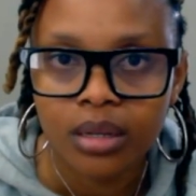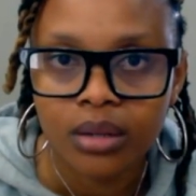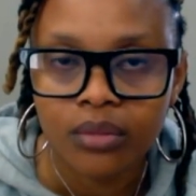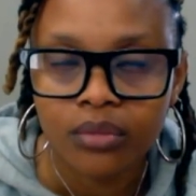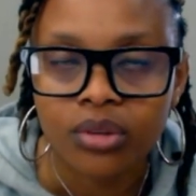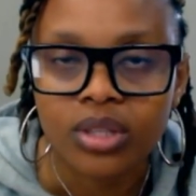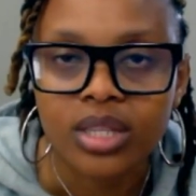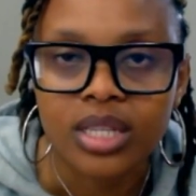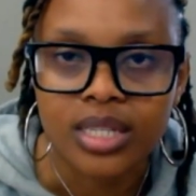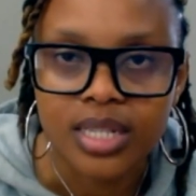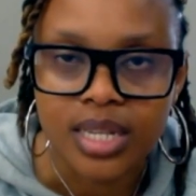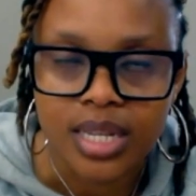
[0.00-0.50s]

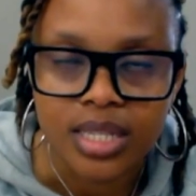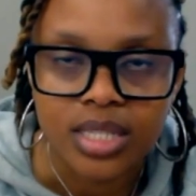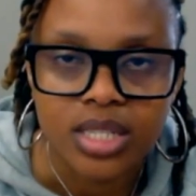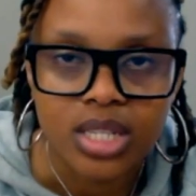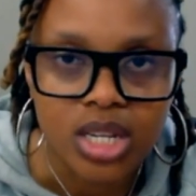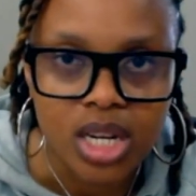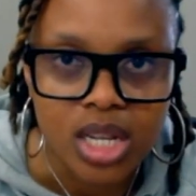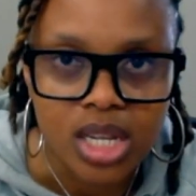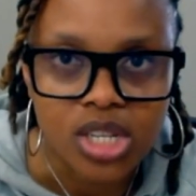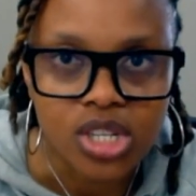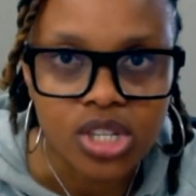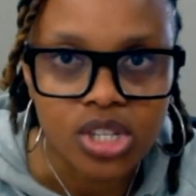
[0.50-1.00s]
for the
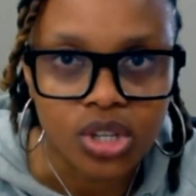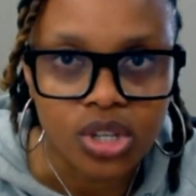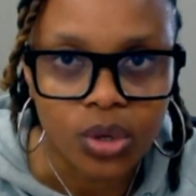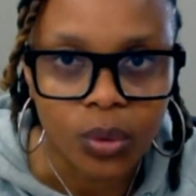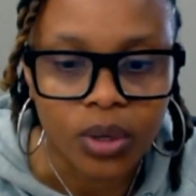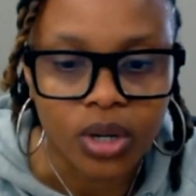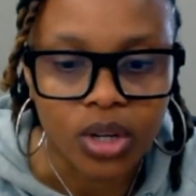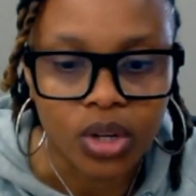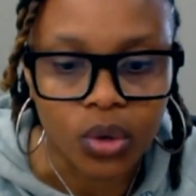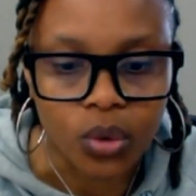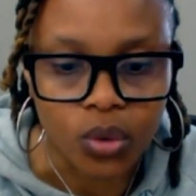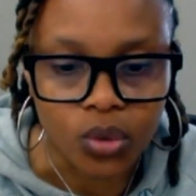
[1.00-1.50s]
destination you
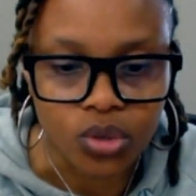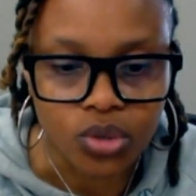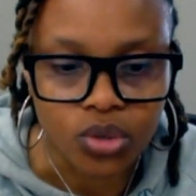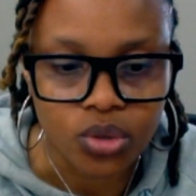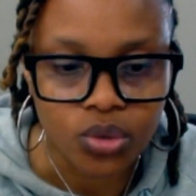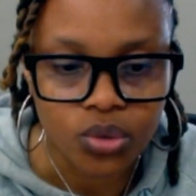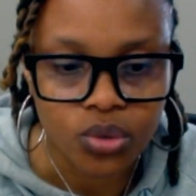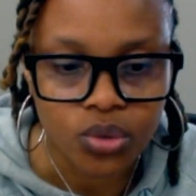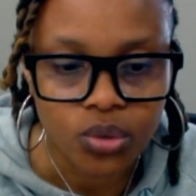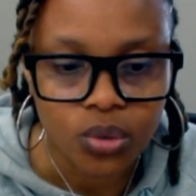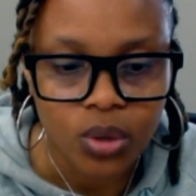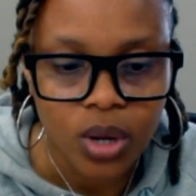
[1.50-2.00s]
want to go
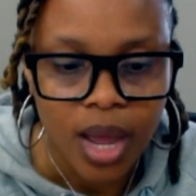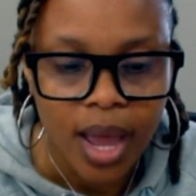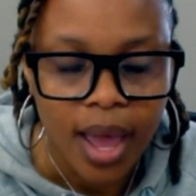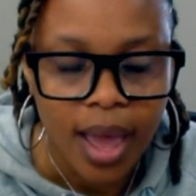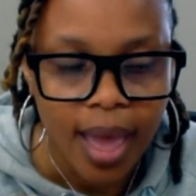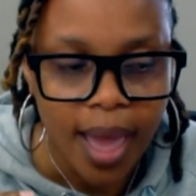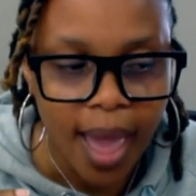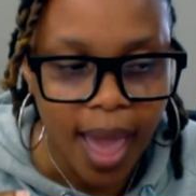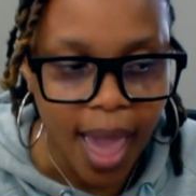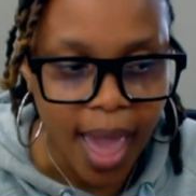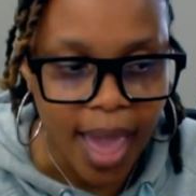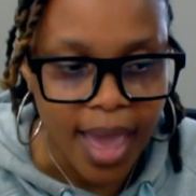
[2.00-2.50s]
to,
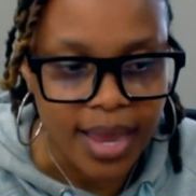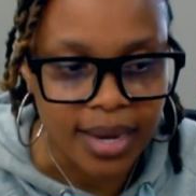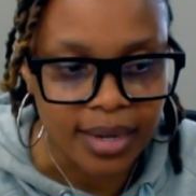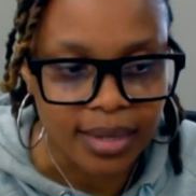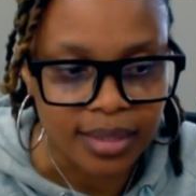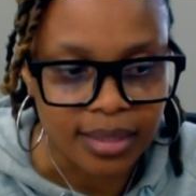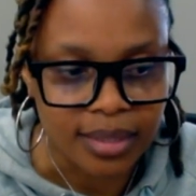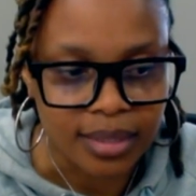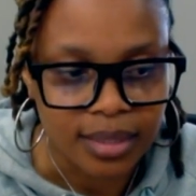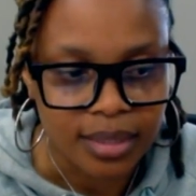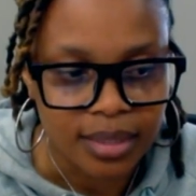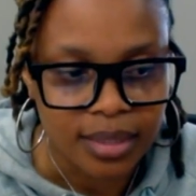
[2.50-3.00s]

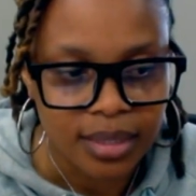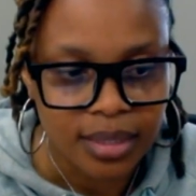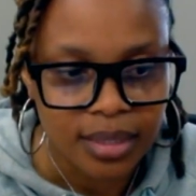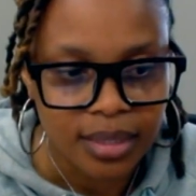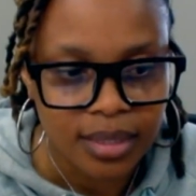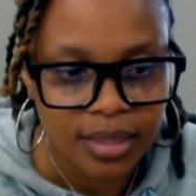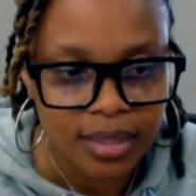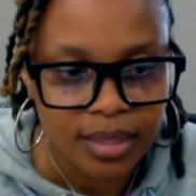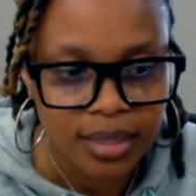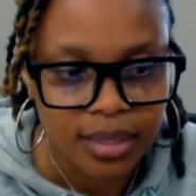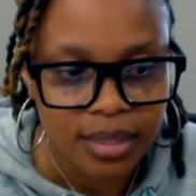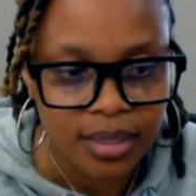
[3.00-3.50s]
and
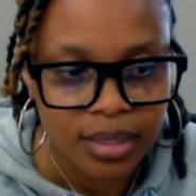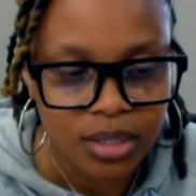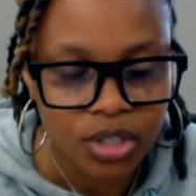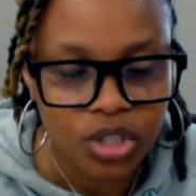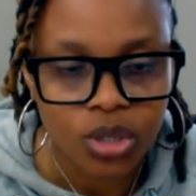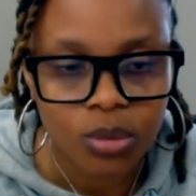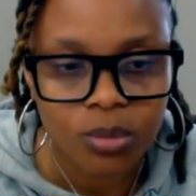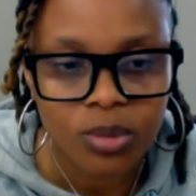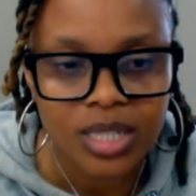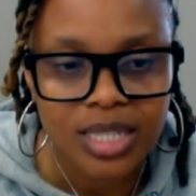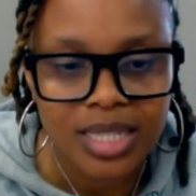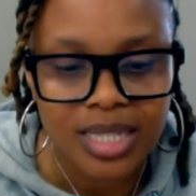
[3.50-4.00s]

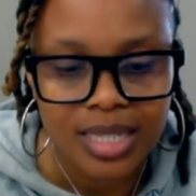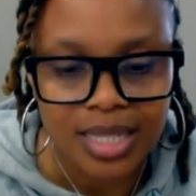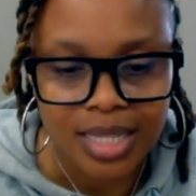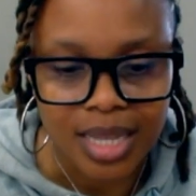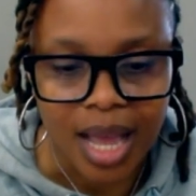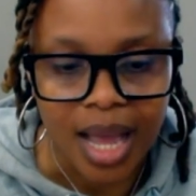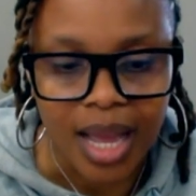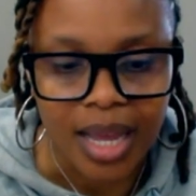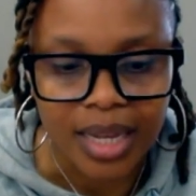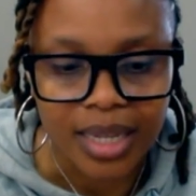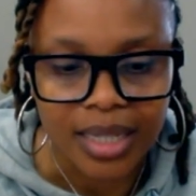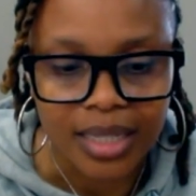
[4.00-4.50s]
human
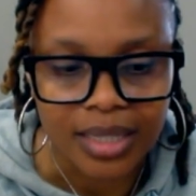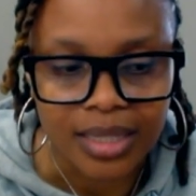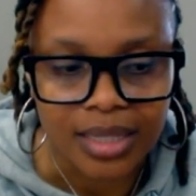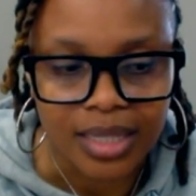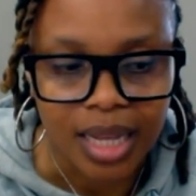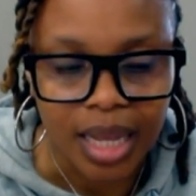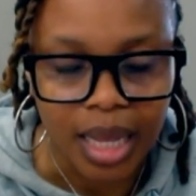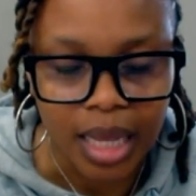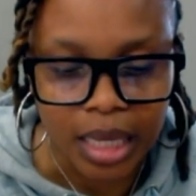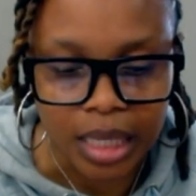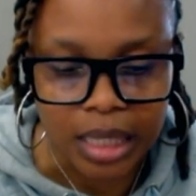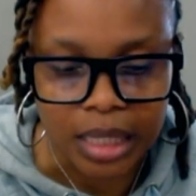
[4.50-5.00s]
design
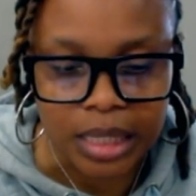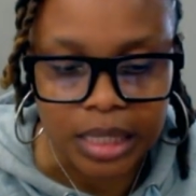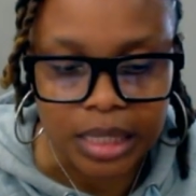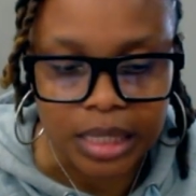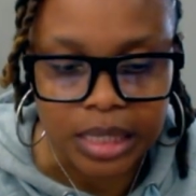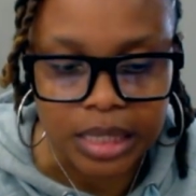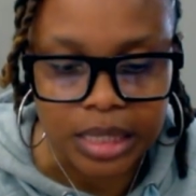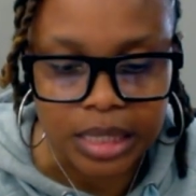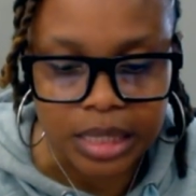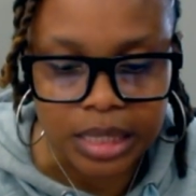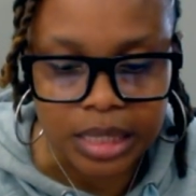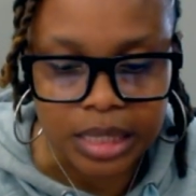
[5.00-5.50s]

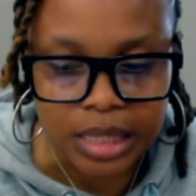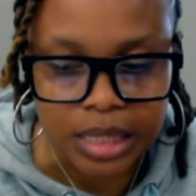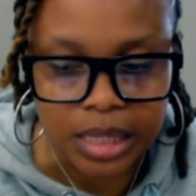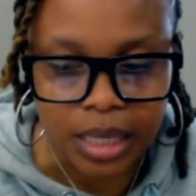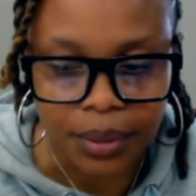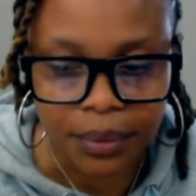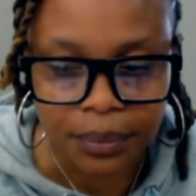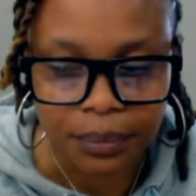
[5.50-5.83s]
is